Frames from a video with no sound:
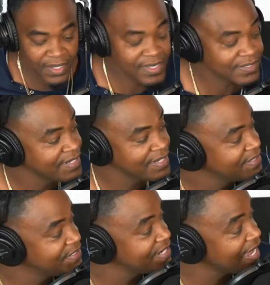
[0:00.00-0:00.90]

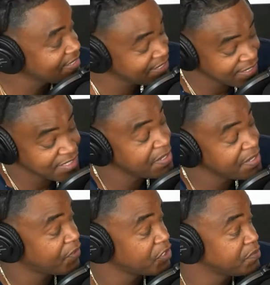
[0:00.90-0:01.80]
Listen. She got a chance to be
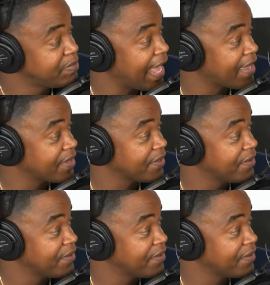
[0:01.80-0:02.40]
the first black